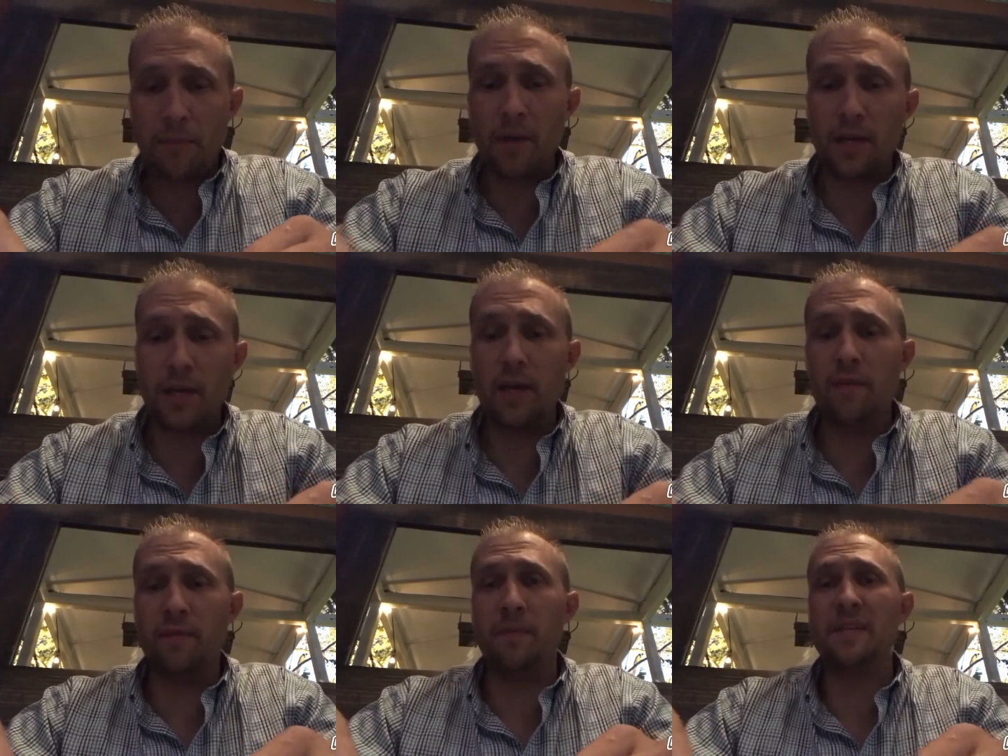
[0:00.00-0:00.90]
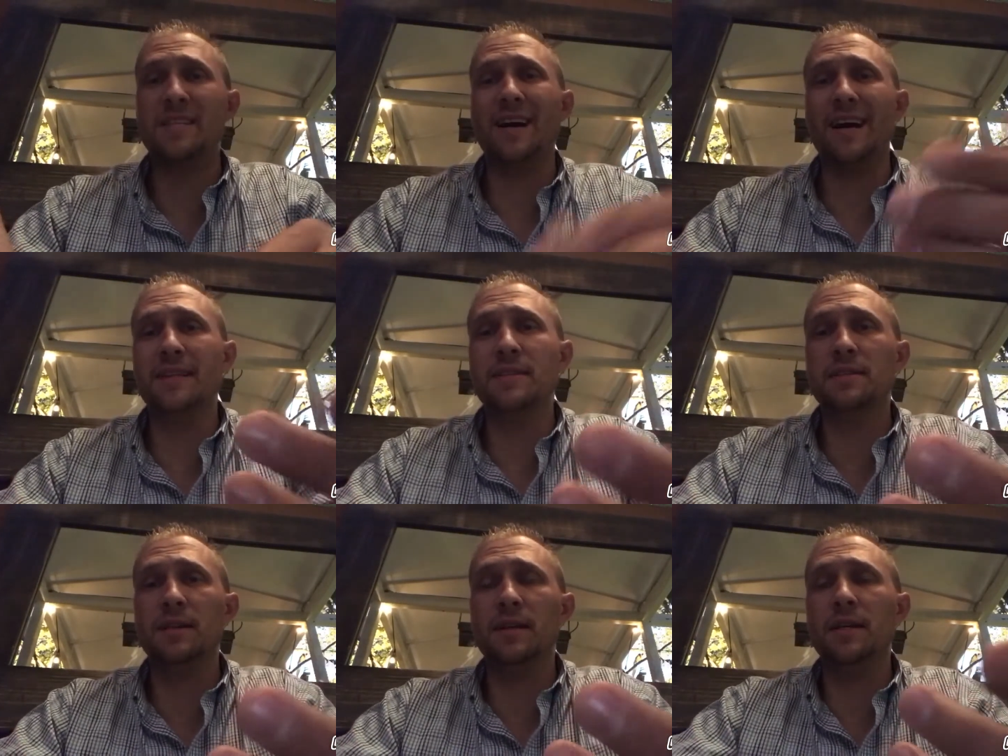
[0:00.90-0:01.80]
gonna give, besides
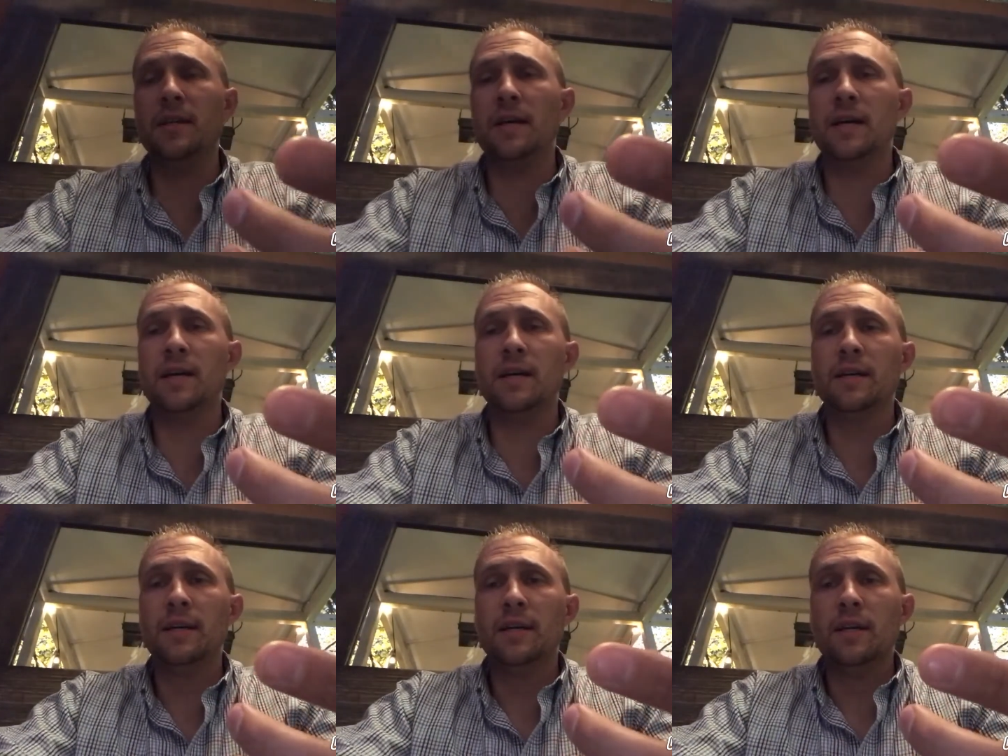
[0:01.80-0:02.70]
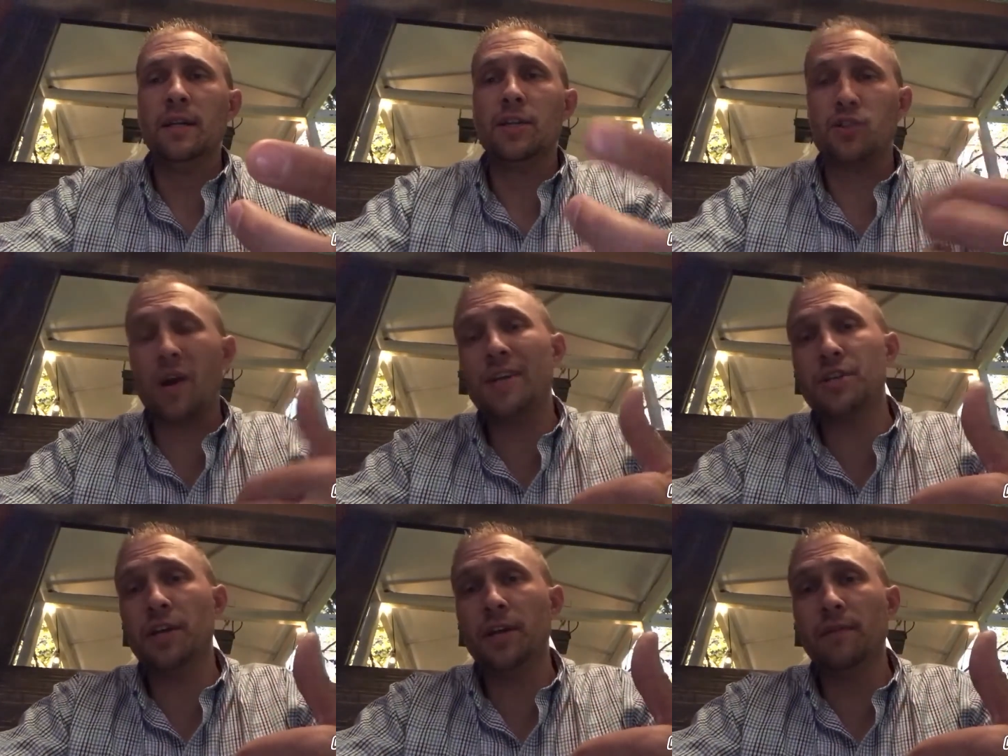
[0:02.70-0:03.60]
the dry
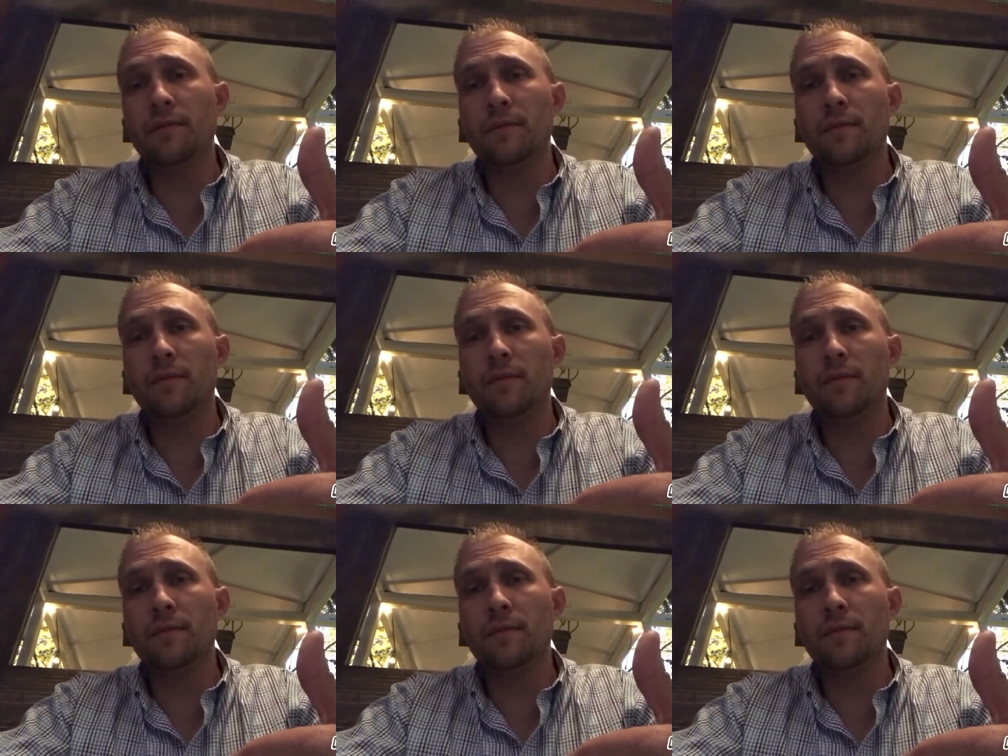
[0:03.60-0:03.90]
chicken,